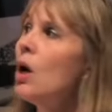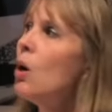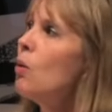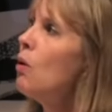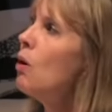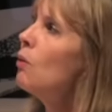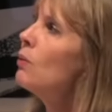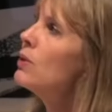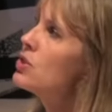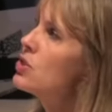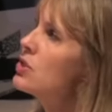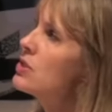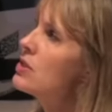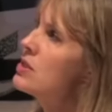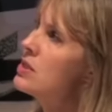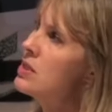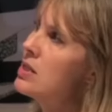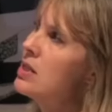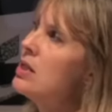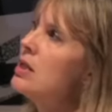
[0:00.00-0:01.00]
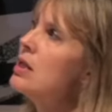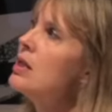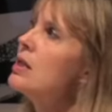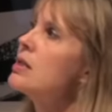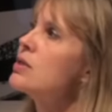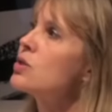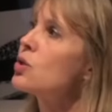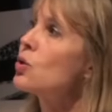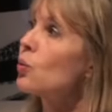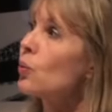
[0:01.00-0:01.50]
what we should see
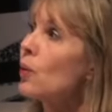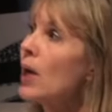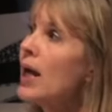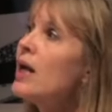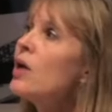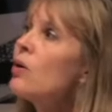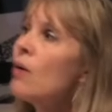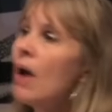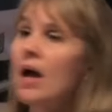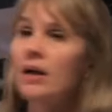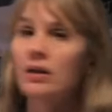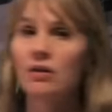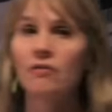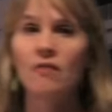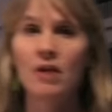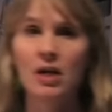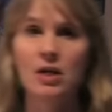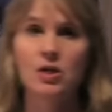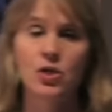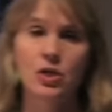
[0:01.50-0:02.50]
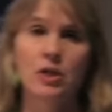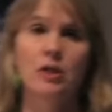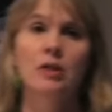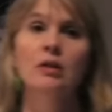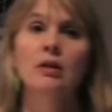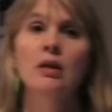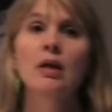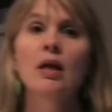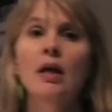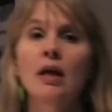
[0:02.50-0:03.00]
is greater
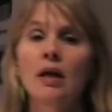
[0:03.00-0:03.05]
activation